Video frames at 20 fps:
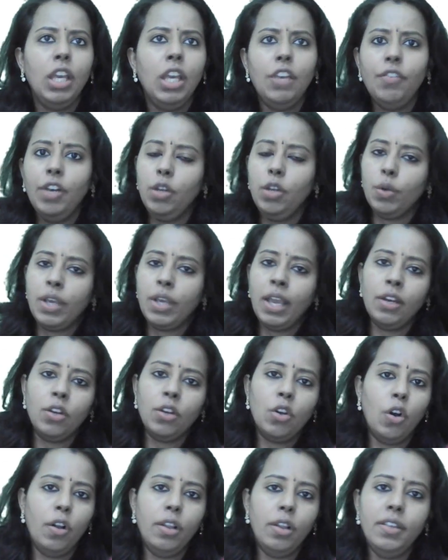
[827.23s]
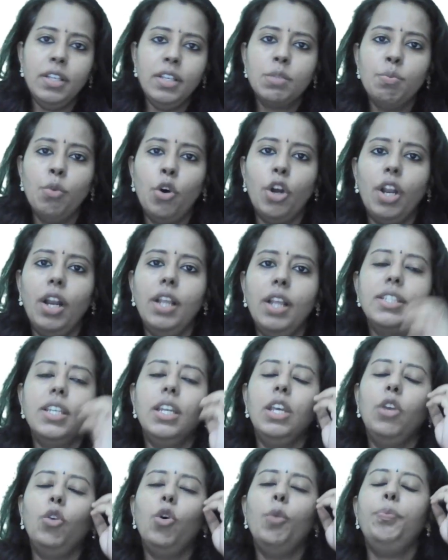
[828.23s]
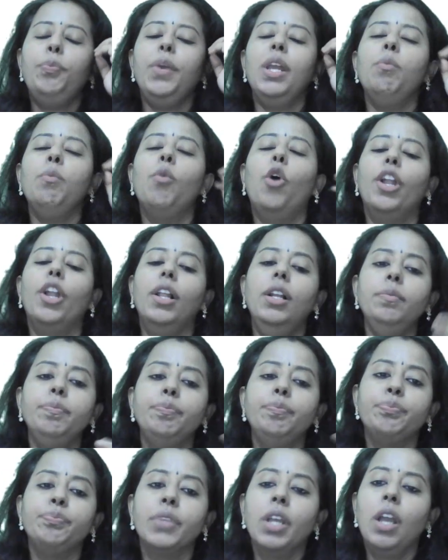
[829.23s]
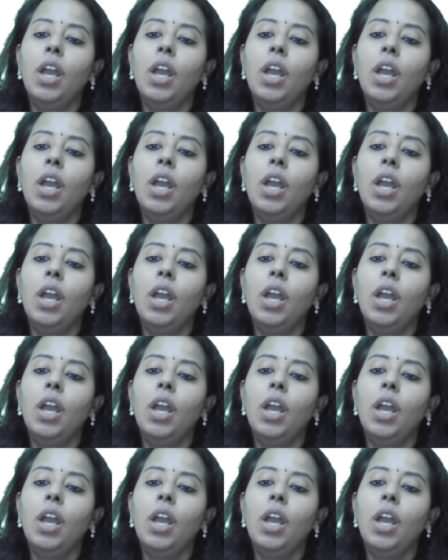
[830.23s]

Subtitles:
Even you can call this model as an European model.